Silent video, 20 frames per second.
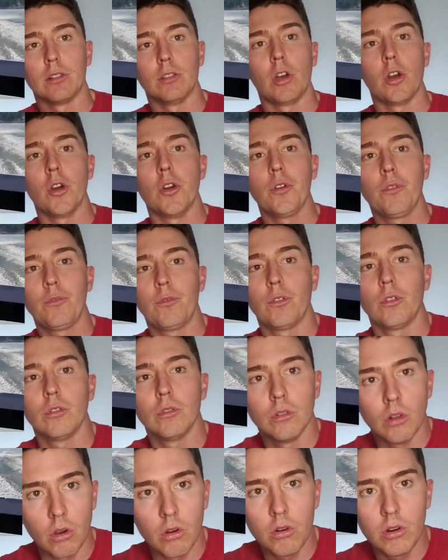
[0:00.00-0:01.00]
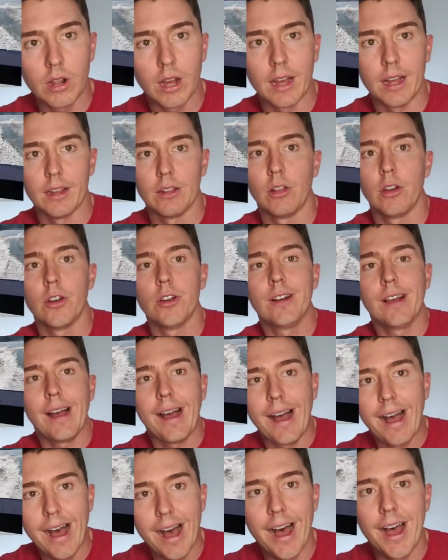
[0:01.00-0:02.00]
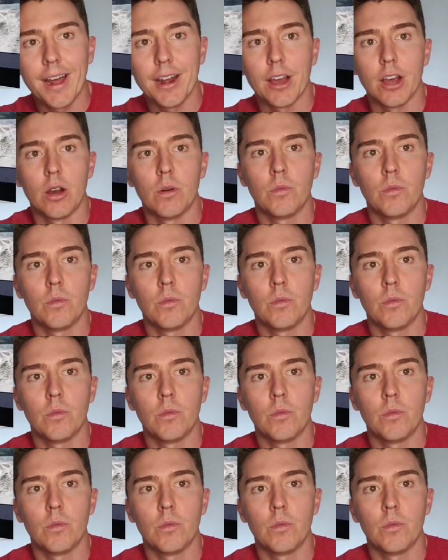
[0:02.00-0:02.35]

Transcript: Load for longer. Load harder.